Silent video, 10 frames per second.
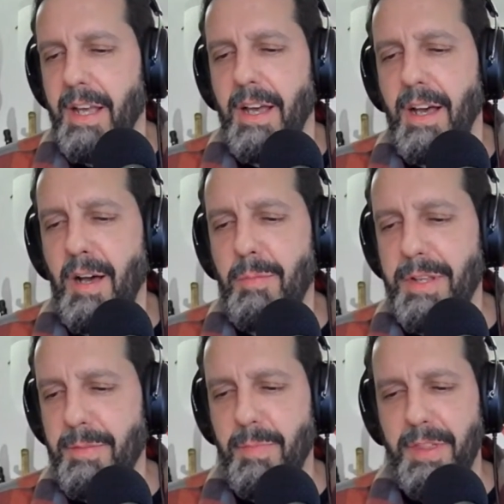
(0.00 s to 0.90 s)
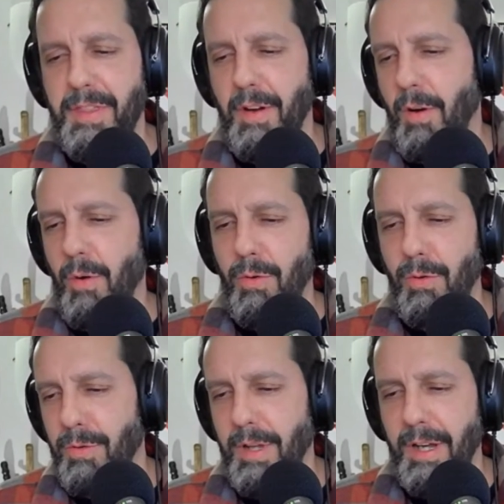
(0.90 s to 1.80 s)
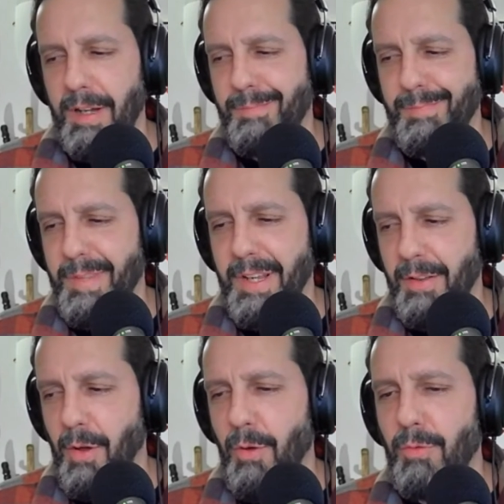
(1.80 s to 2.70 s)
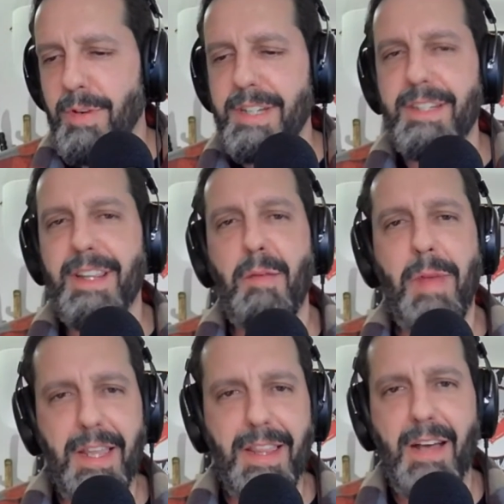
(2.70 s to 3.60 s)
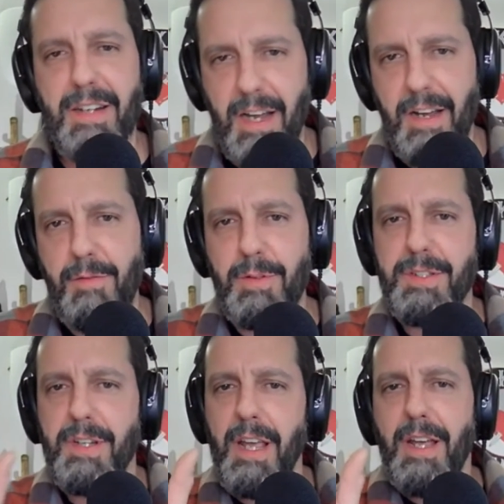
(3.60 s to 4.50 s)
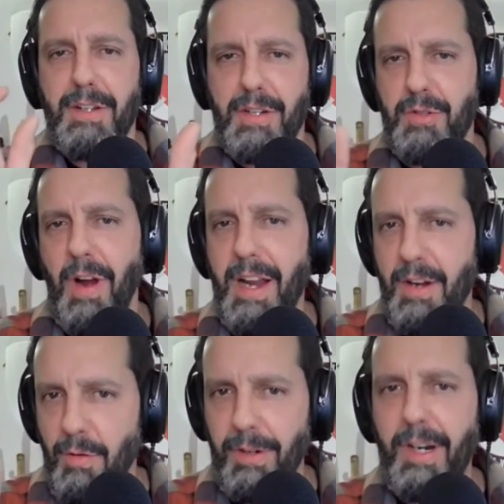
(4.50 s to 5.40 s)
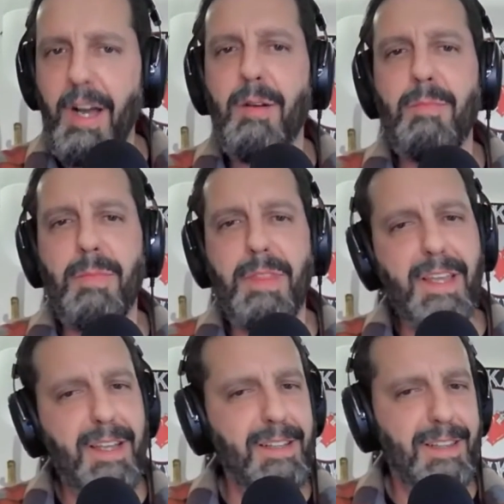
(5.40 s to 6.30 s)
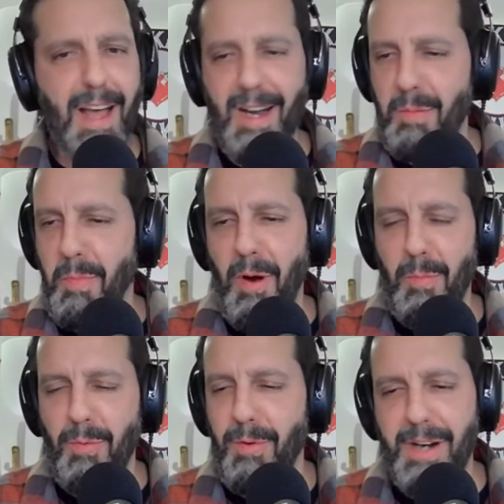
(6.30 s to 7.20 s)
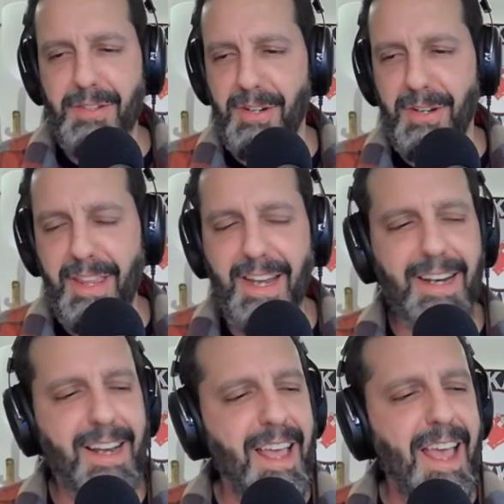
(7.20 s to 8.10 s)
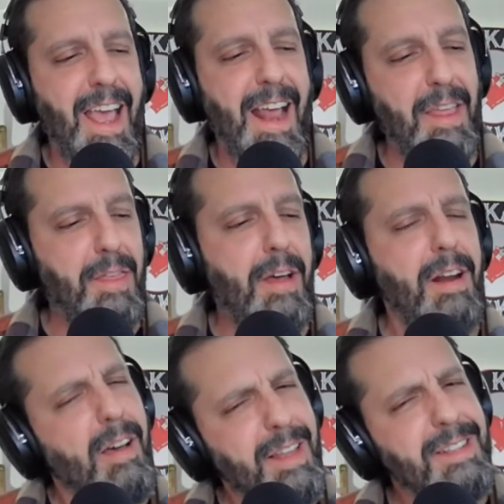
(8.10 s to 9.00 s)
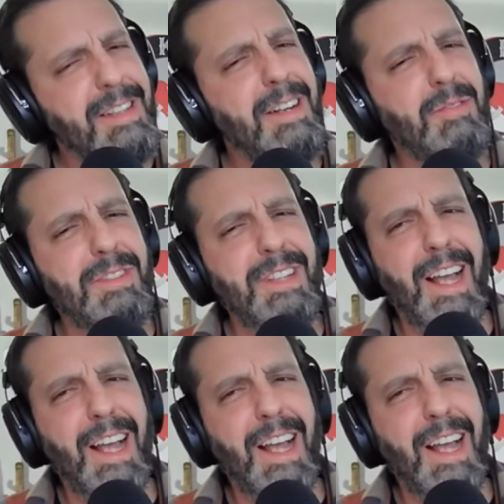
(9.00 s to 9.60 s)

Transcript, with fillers: uh, but but their whole you know the whole reason they made that knife was to try and overcome the lock bar pressure thing. And I right. thought, oh, that's an interesting